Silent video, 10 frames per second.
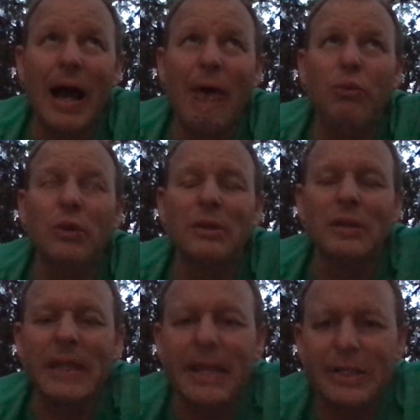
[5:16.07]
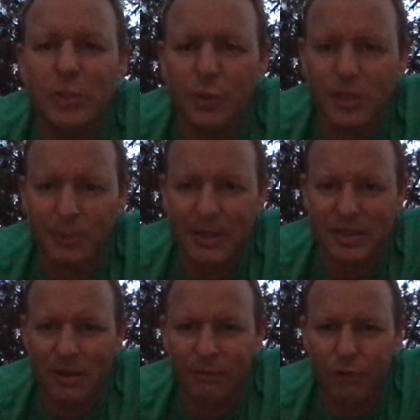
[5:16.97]
lean towards my
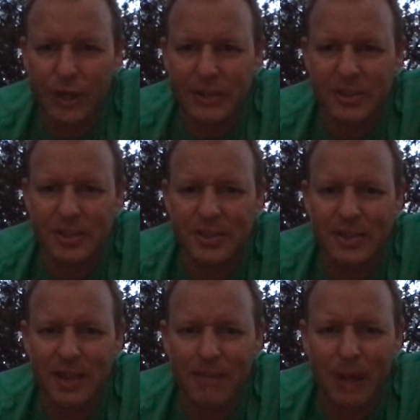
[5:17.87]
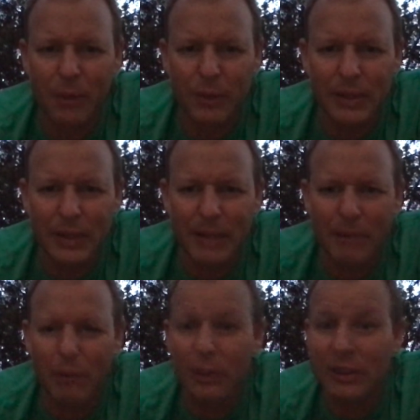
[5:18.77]
self-righteousness in my
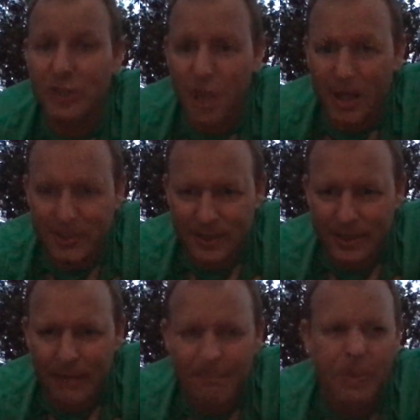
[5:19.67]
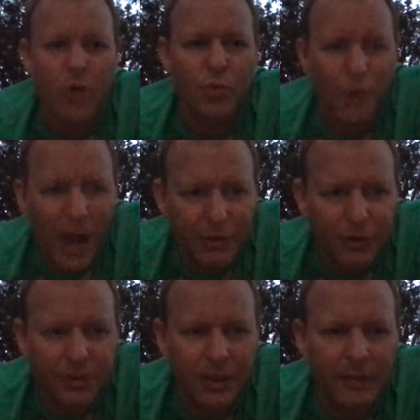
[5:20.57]
religiosity
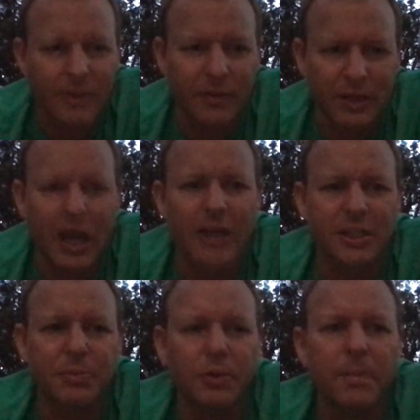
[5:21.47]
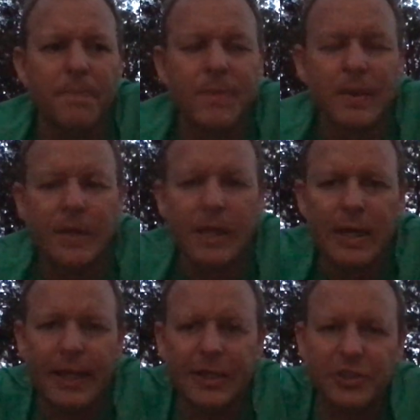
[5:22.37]
rather than the gospel.
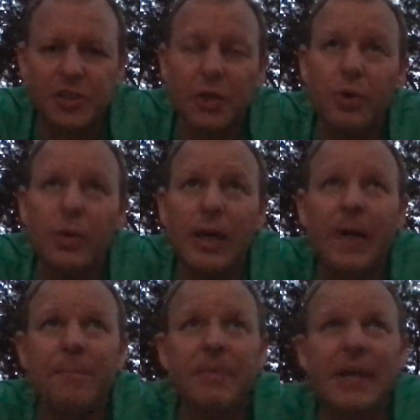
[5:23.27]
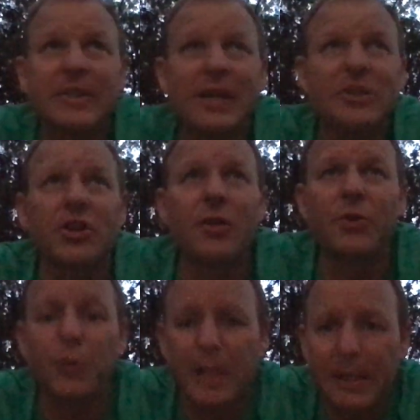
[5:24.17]
And so as I started
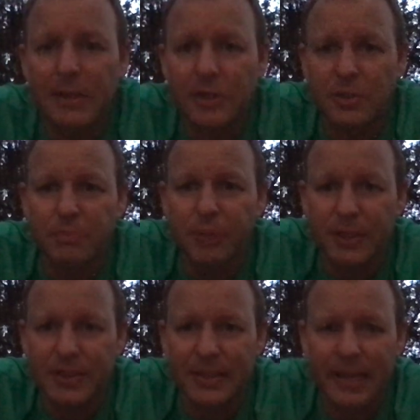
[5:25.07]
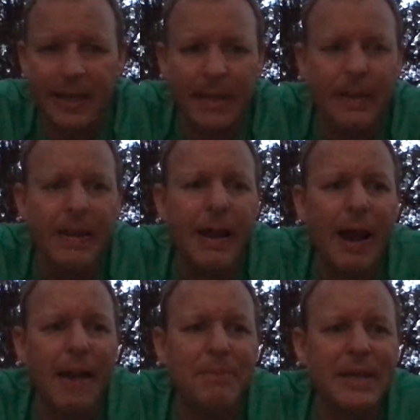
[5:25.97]
reading this book today,
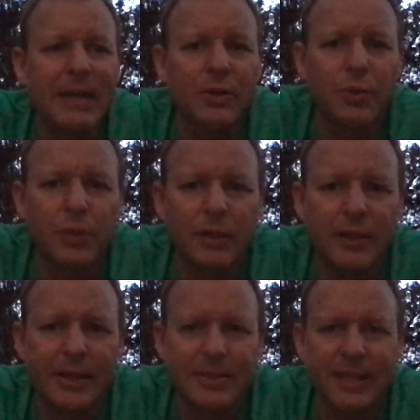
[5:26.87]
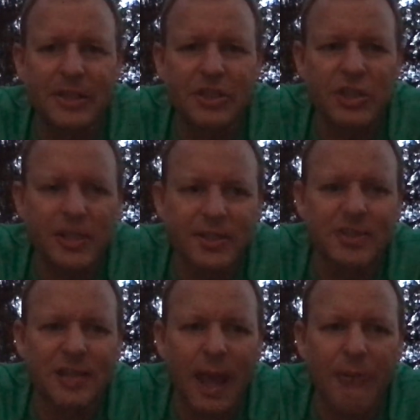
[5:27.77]
I began to realize that
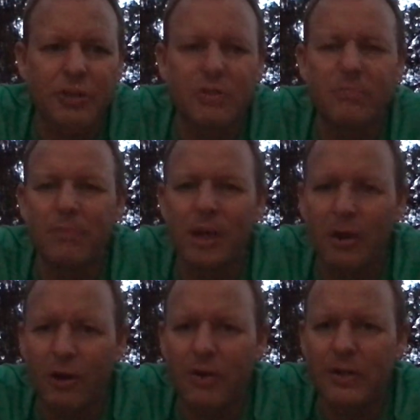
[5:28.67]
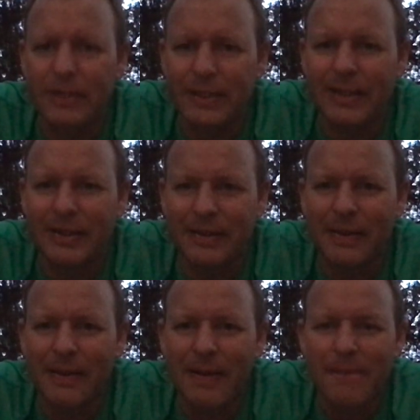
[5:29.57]
Jesus captured my heart again
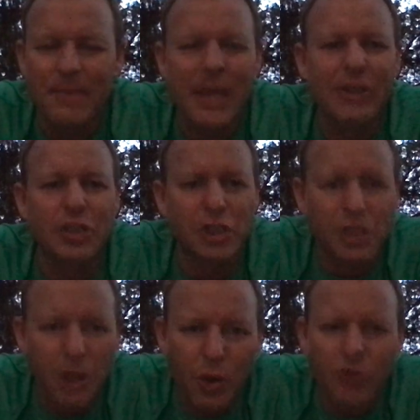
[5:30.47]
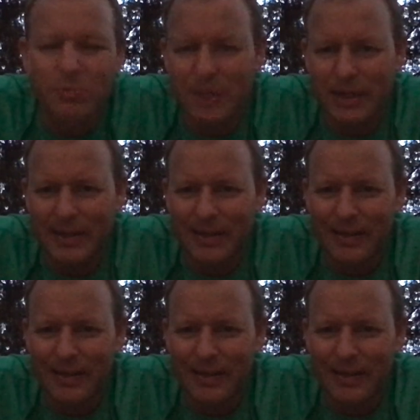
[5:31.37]
and showed me